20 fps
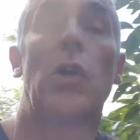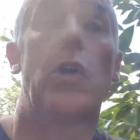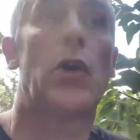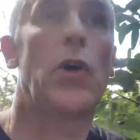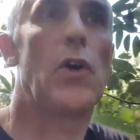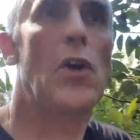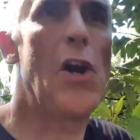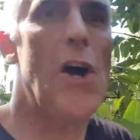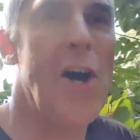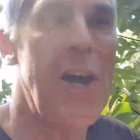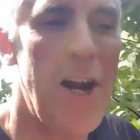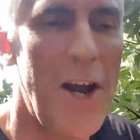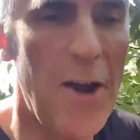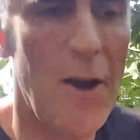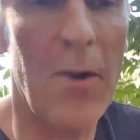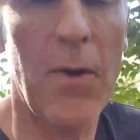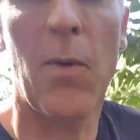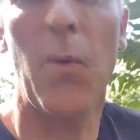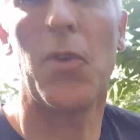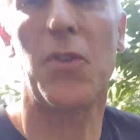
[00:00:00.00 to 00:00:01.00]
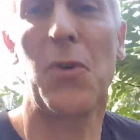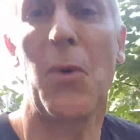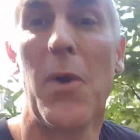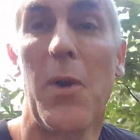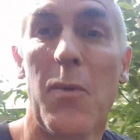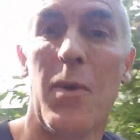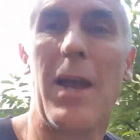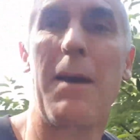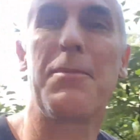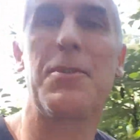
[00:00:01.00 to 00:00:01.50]
Righto, so what
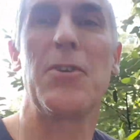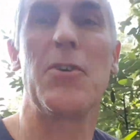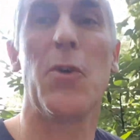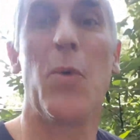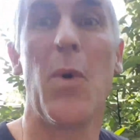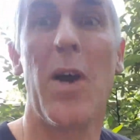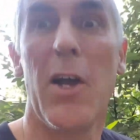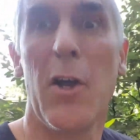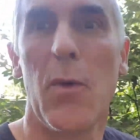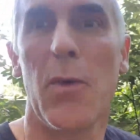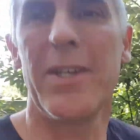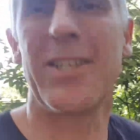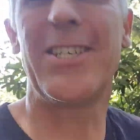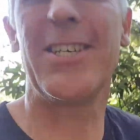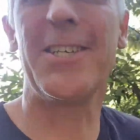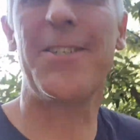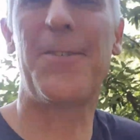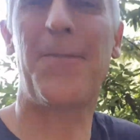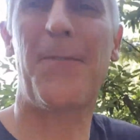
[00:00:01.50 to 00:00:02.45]
are we up to? Well, we just